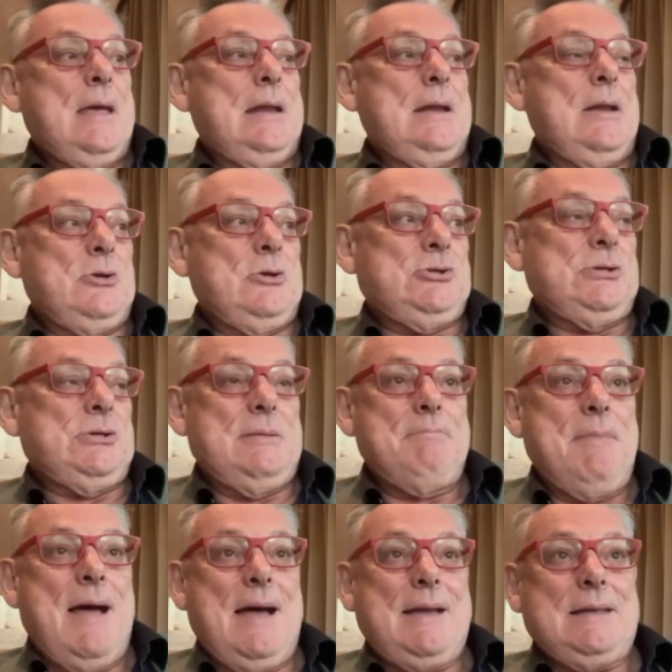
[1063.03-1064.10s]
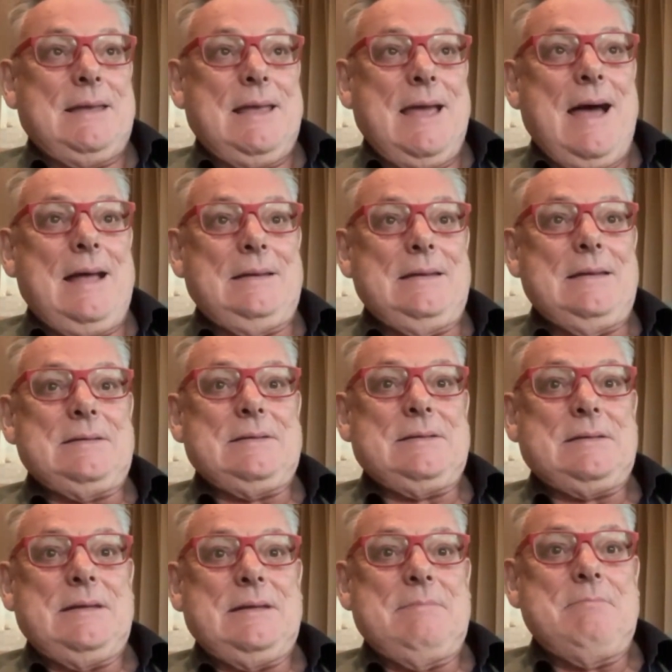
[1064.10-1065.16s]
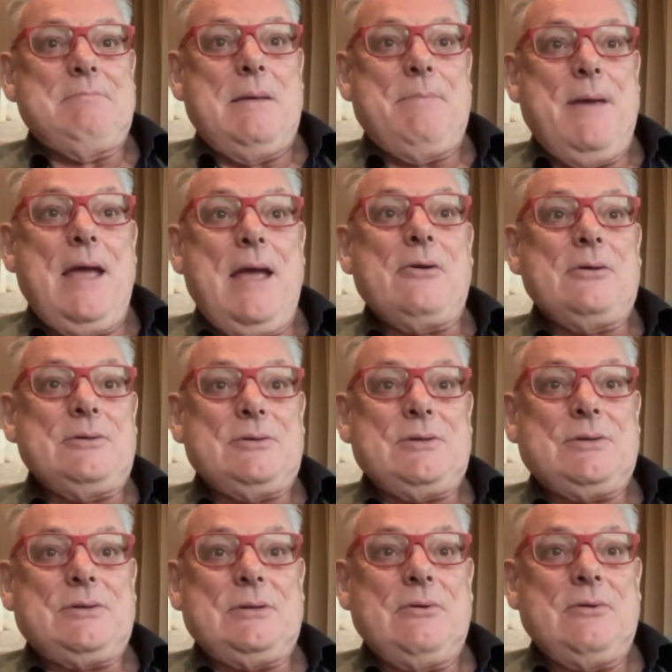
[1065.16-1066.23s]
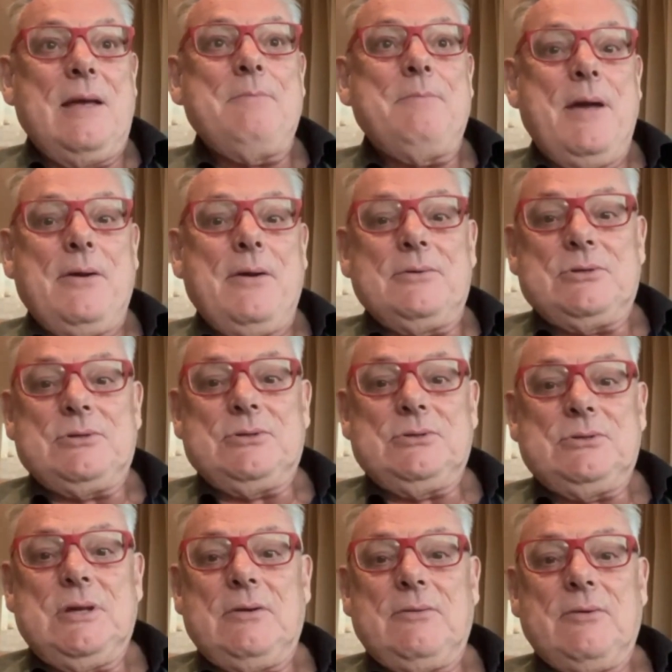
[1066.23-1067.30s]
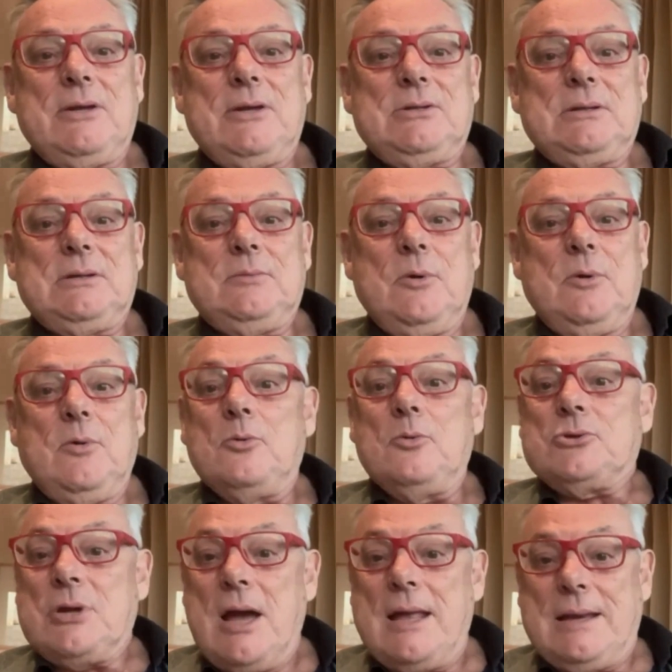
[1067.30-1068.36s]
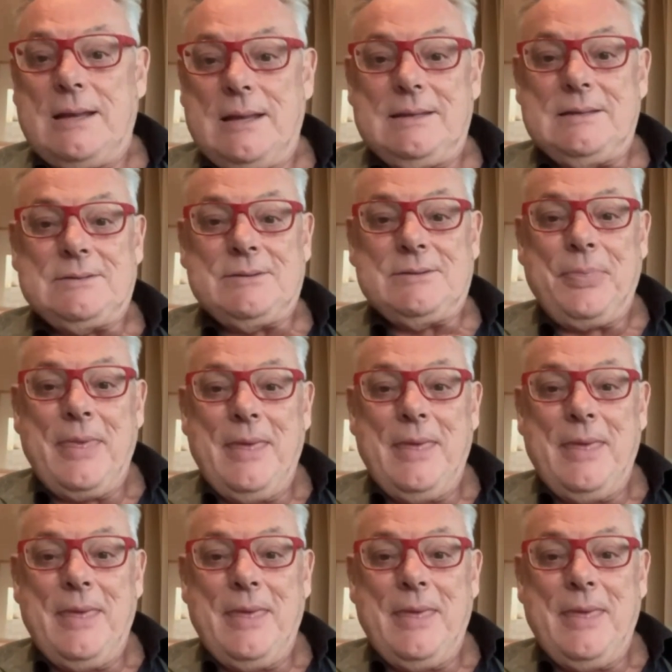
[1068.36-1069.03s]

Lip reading: notion that market gardeners in my grandparents' generation were all Chinese.